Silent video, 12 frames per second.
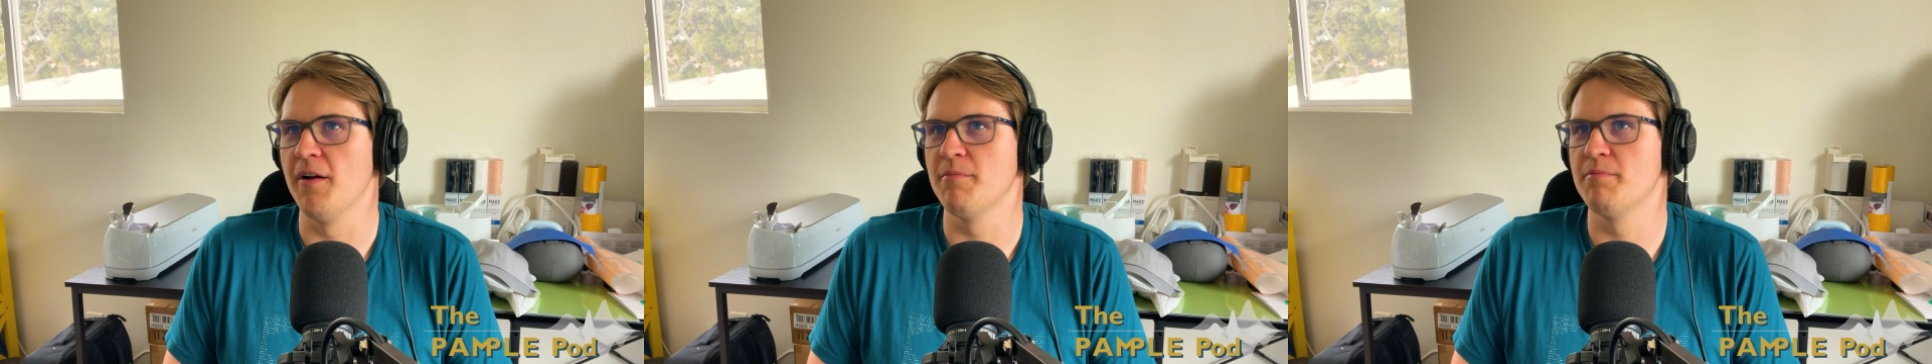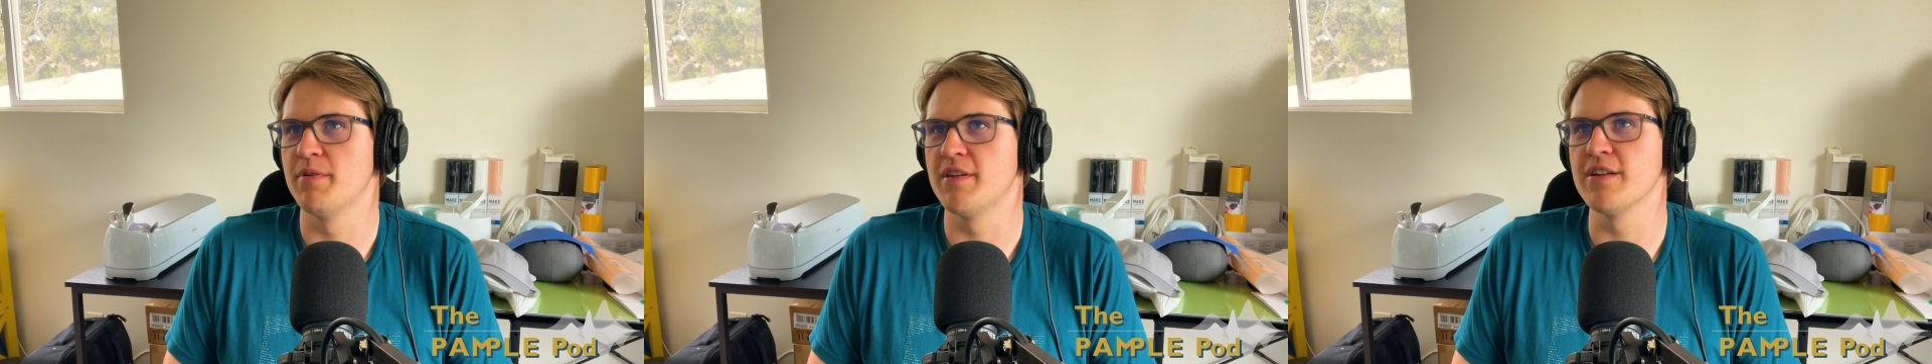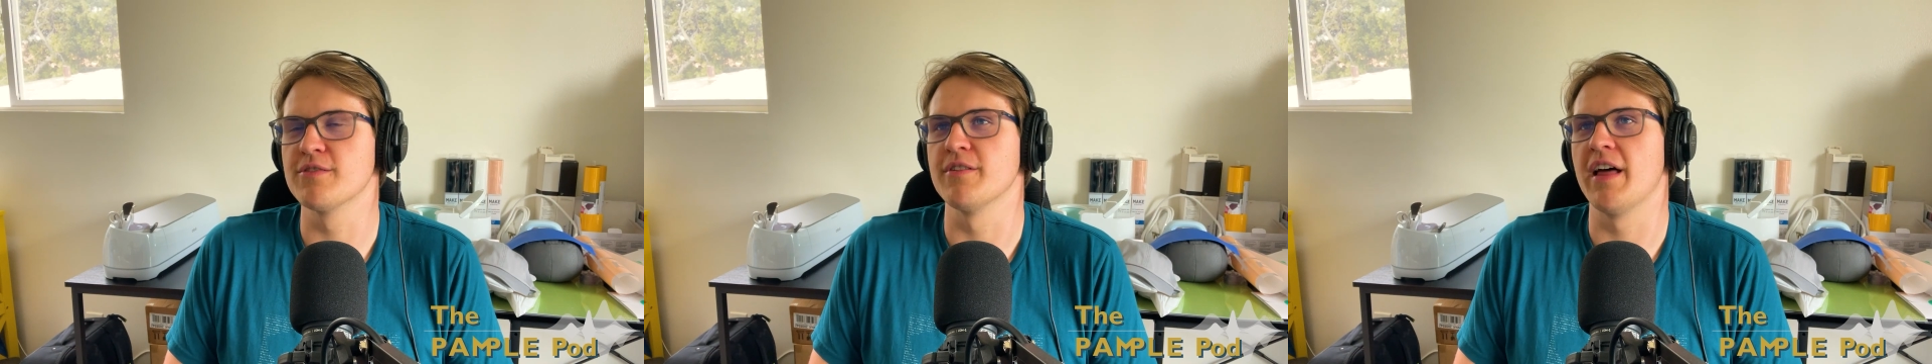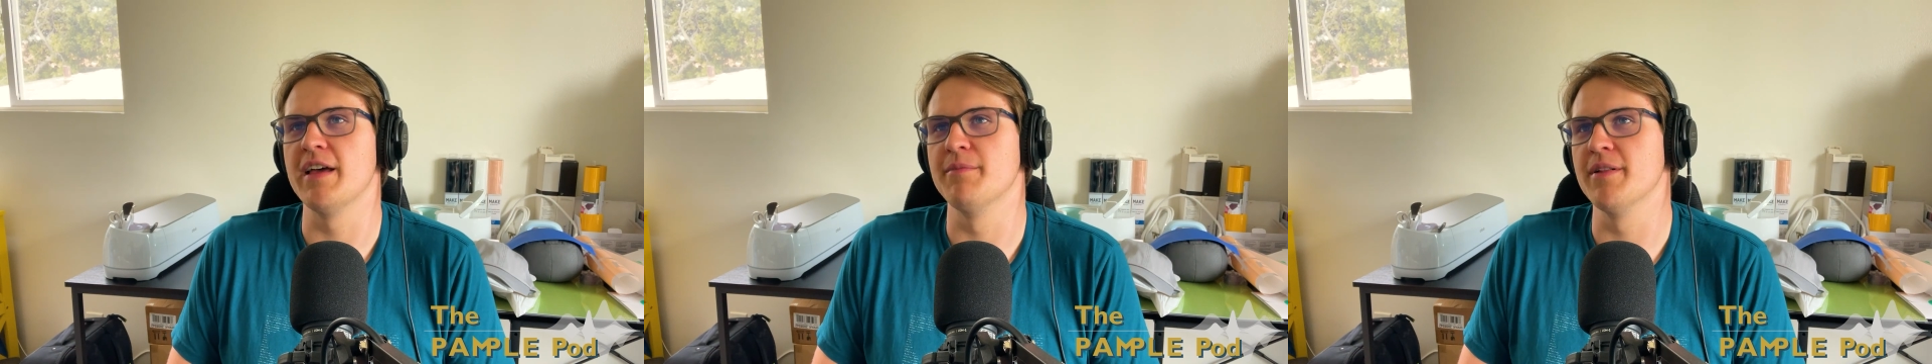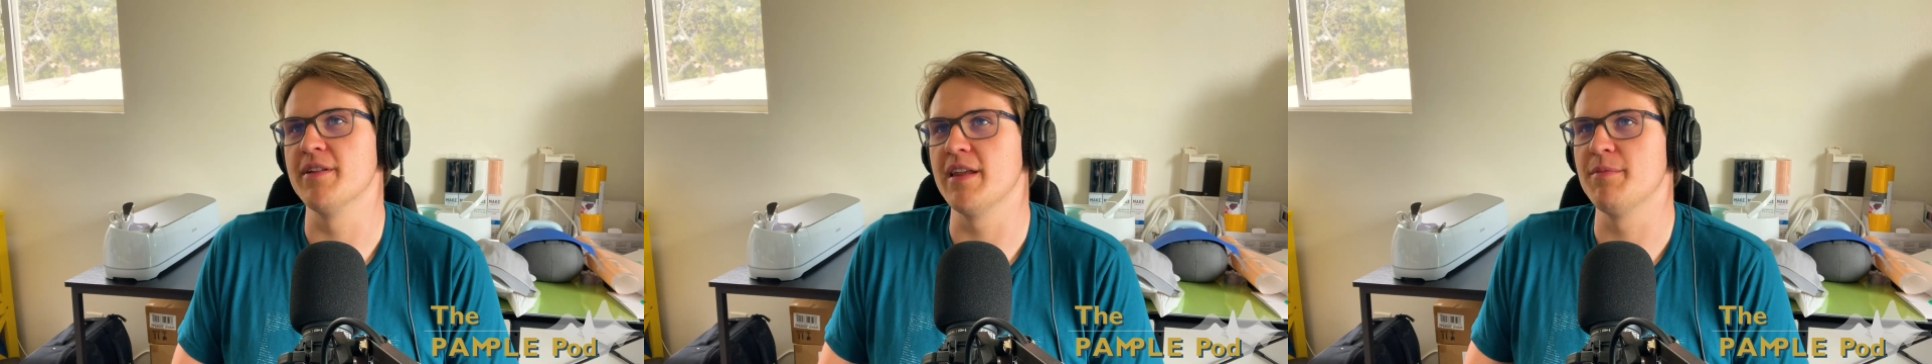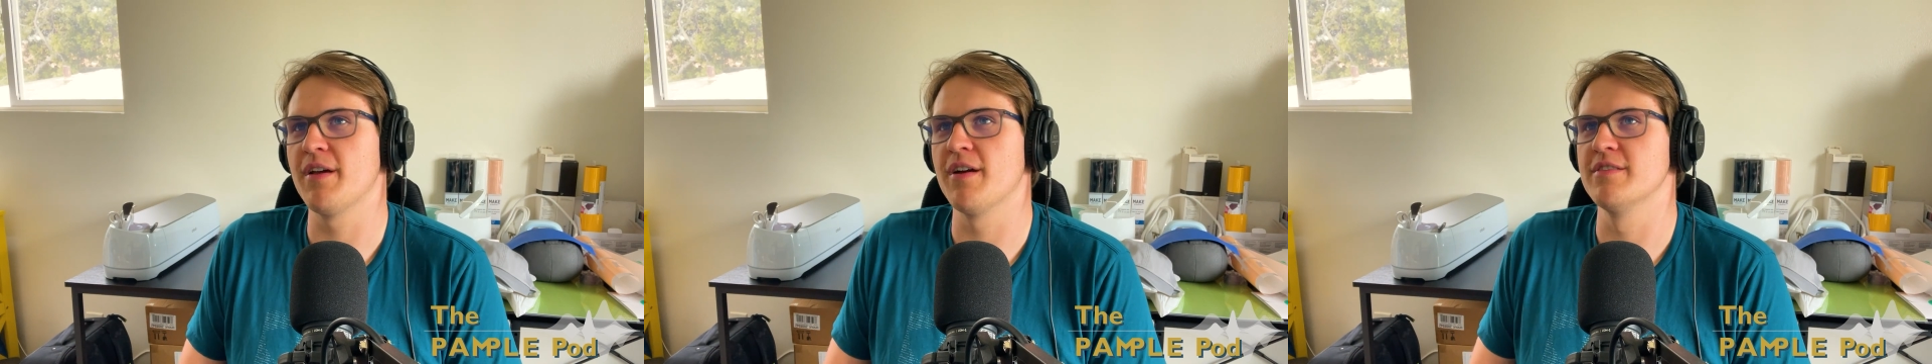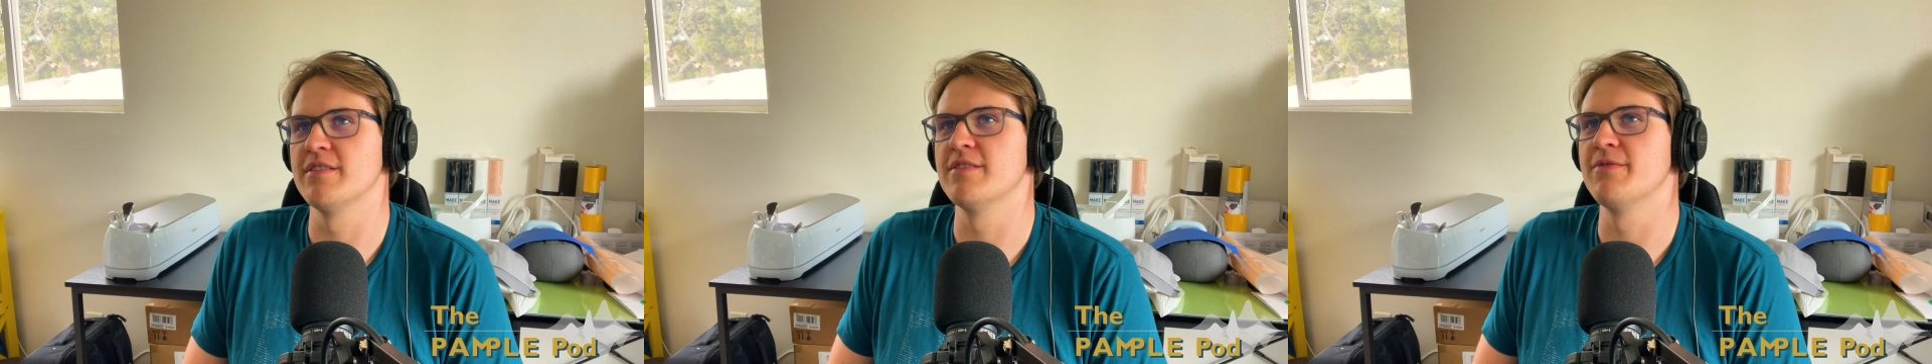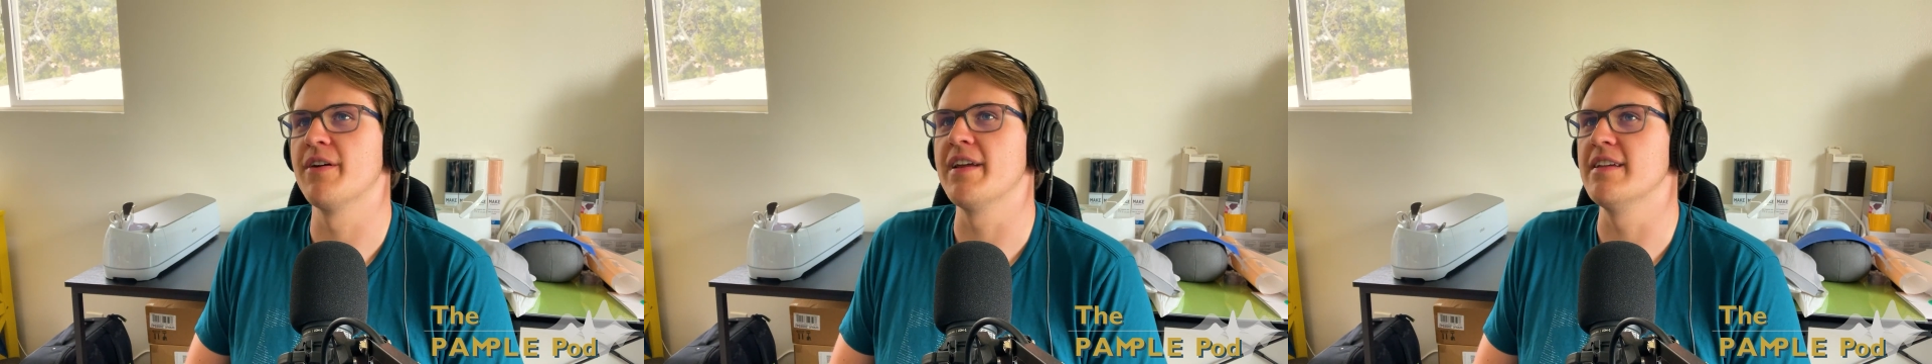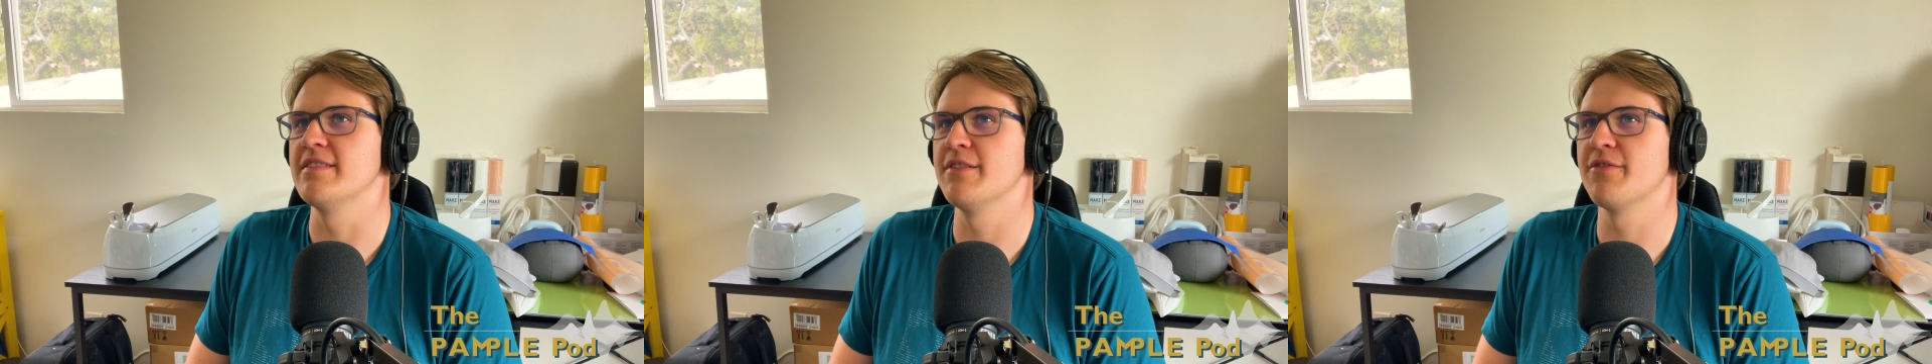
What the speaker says: potential liability, because it's very easy